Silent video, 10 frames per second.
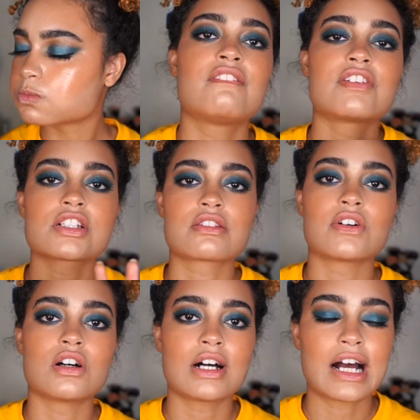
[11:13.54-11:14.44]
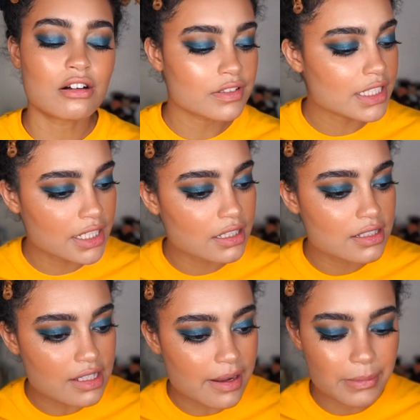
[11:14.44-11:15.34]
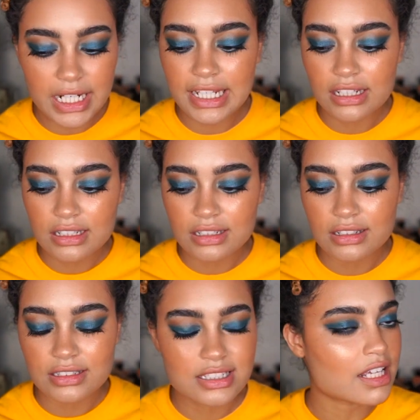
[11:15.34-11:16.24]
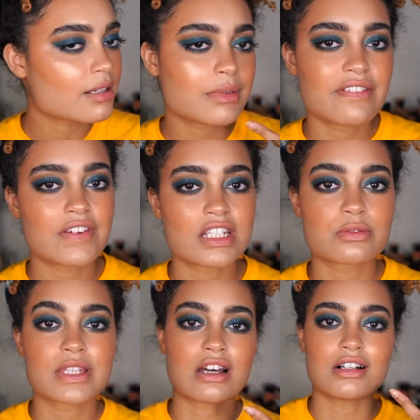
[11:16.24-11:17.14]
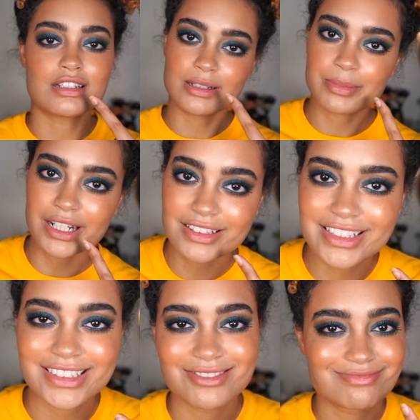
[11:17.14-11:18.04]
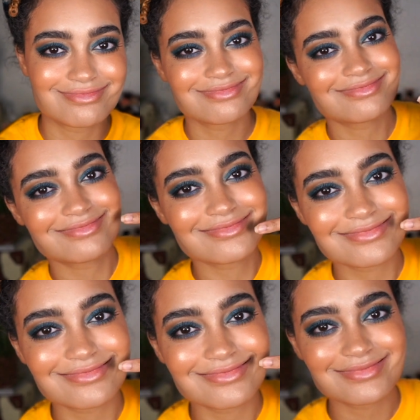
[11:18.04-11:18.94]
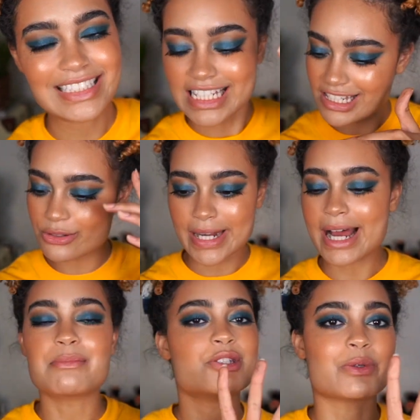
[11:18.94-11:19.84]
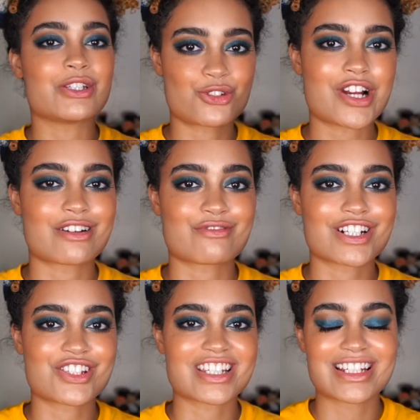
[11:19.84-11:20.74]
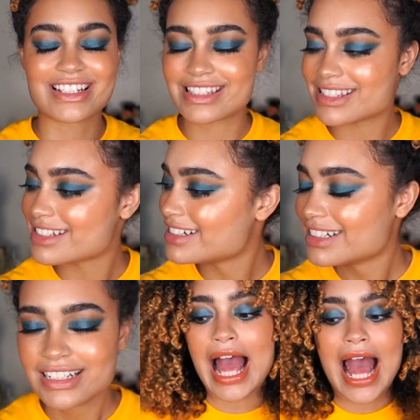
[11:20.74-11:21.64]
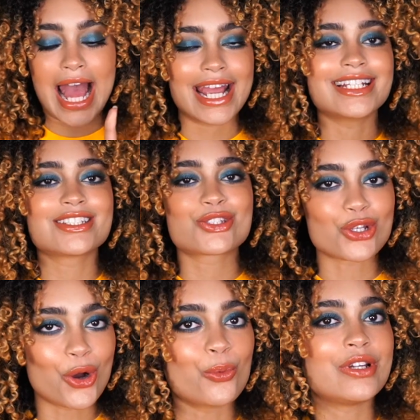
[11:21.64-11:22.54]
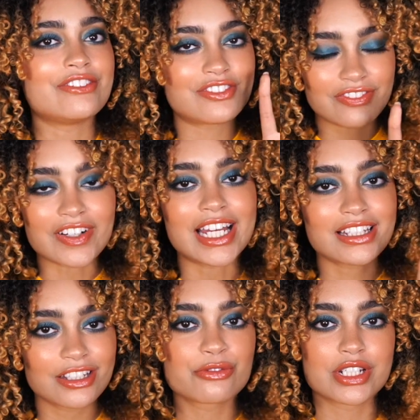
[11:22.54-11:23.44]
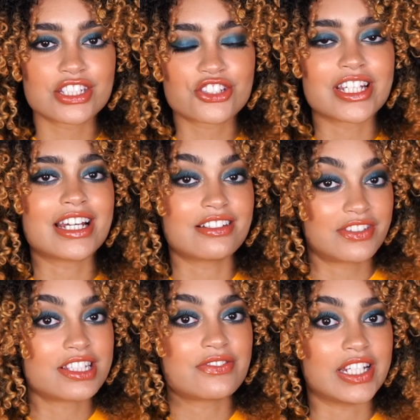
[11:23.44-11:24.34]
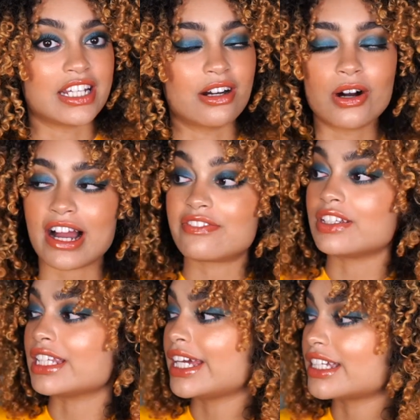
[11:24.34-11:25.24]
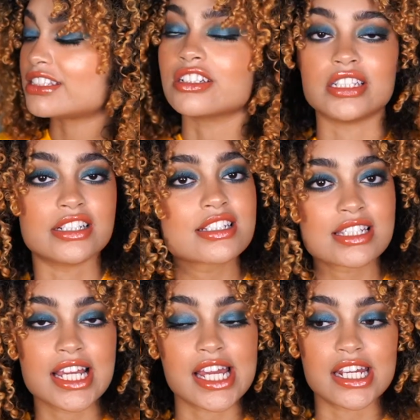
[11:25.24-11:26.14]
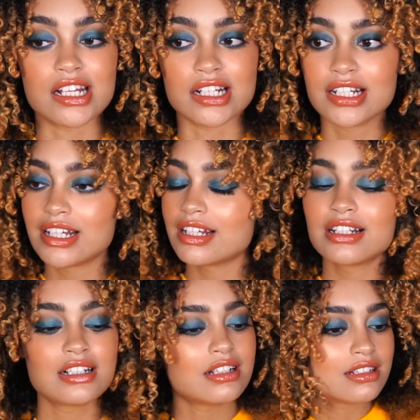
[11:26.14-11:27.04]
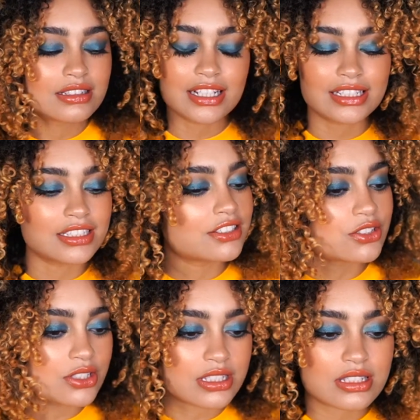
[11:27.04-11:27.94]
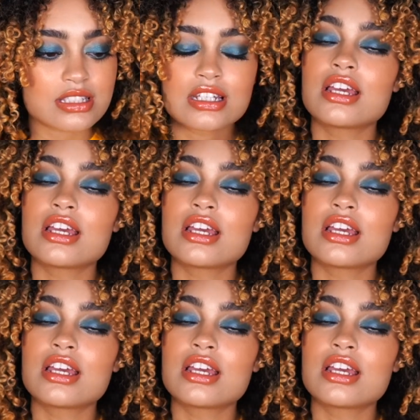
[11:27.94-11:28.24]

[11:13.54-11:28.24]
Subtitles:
First of all, how ridiculous am I setting my face without a lip color? This is what happens when you try to rush things. Alright, so we've finally reached the end of this video. I feel like it took years to get here. It's just...